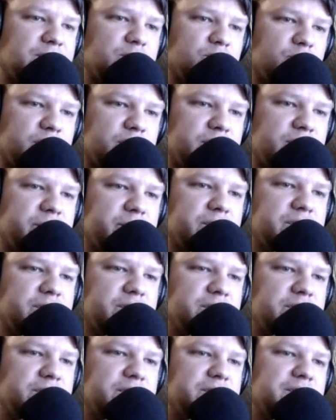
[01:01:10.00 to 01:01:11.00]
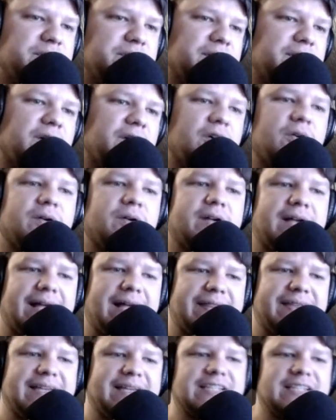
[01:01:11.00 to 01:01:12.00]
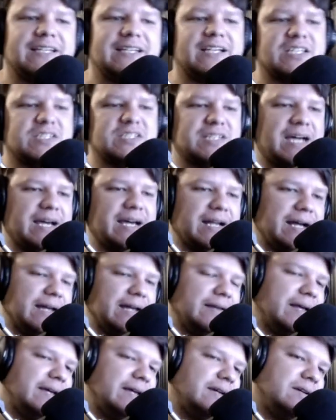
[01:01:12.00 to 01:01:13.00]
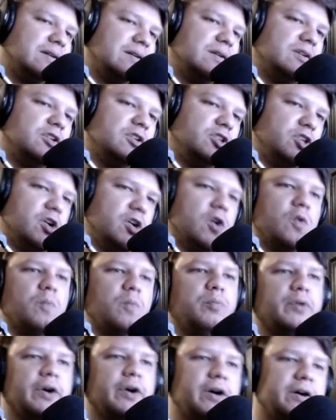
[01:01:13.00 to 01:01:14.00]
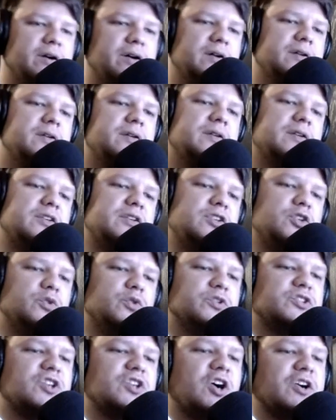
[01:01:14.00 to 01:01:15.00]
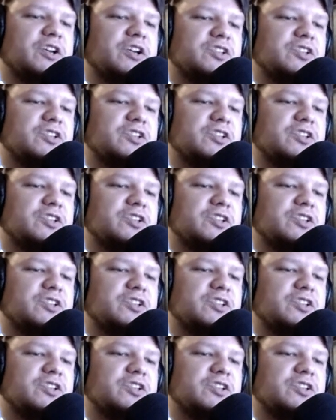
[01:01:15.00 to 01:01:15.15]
Grimm. Oh, I think it's like a side eye, like yo, bruh, you was talking